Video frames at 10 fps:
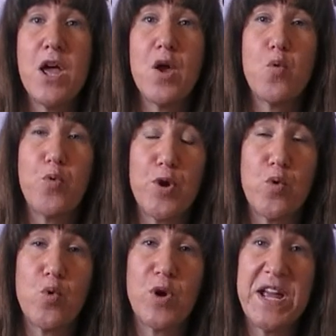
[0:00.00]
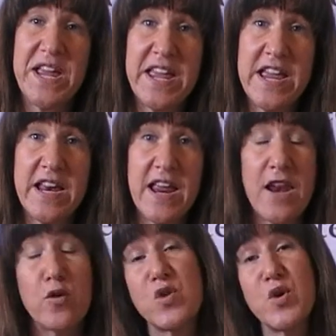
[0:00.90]
will kick in
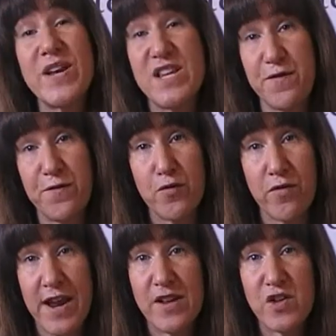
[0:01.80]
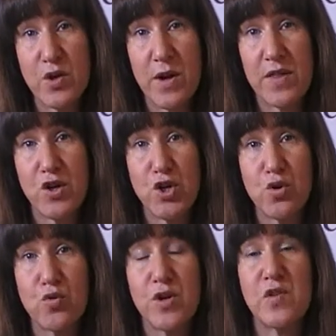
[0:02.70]
and also at different rates to other
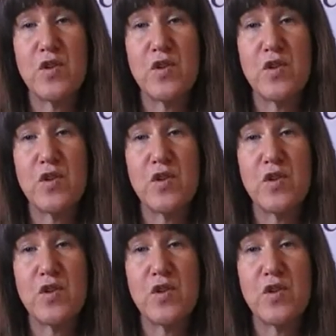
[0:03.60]
children.